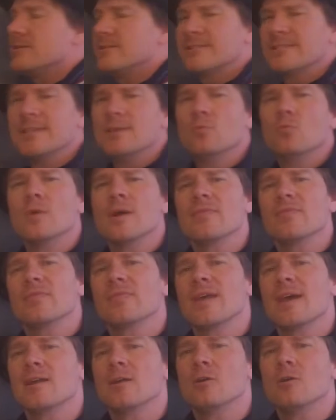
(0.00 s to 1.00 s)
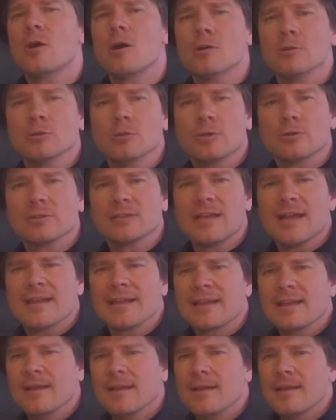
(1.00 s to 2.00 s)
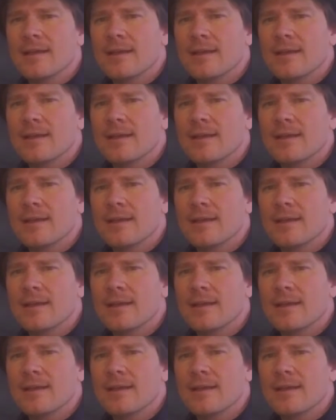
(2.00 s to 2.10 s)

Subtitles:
to see what that'll all look like